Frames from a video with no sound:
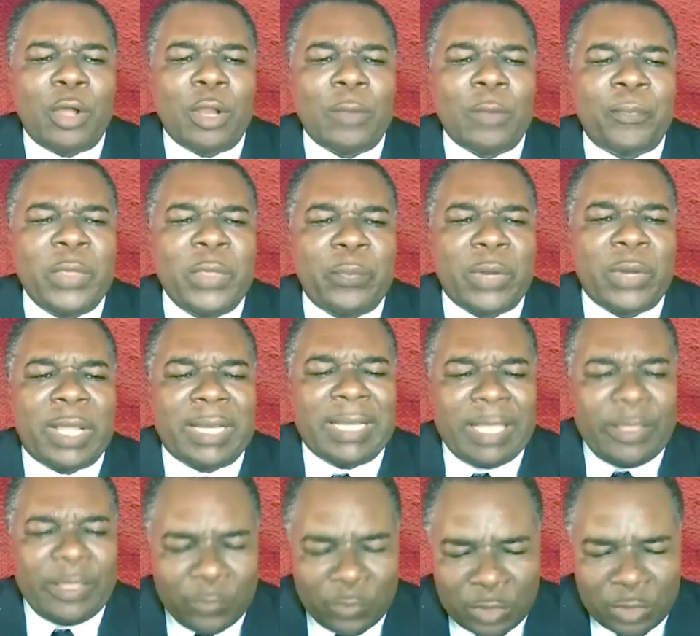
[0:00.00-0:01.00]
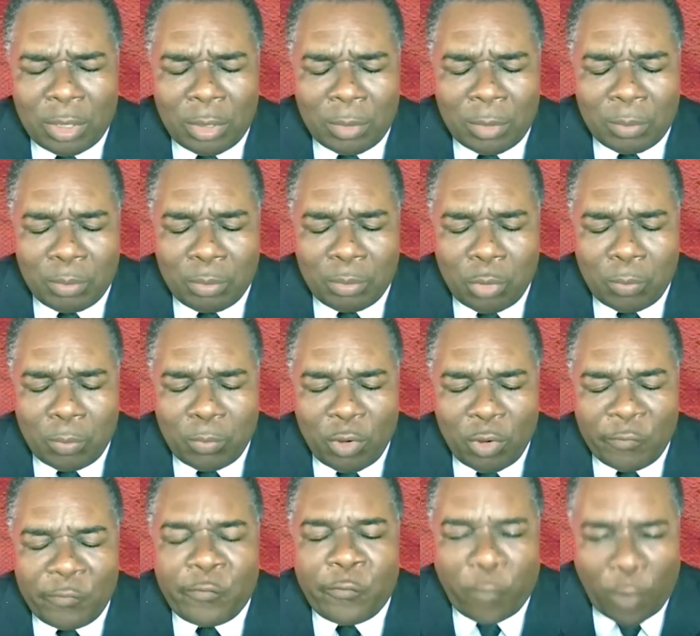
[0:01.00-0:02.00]
on people, and even more,
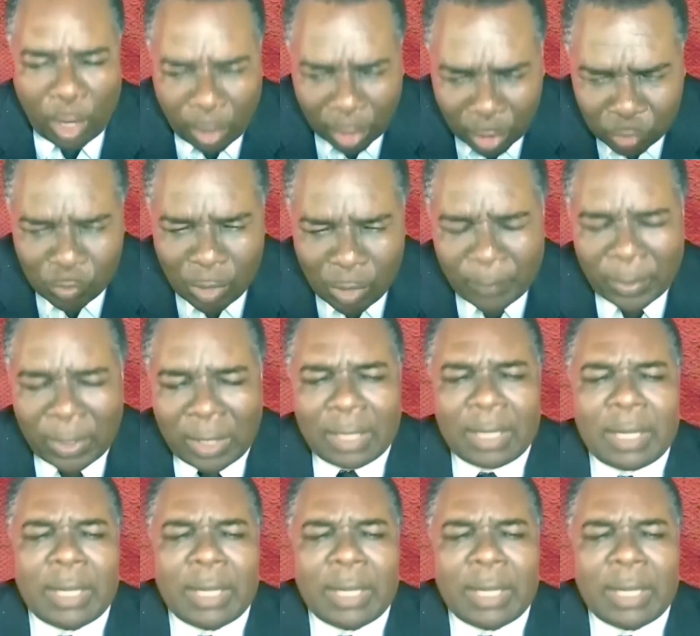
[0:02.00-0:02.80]
more vulnerable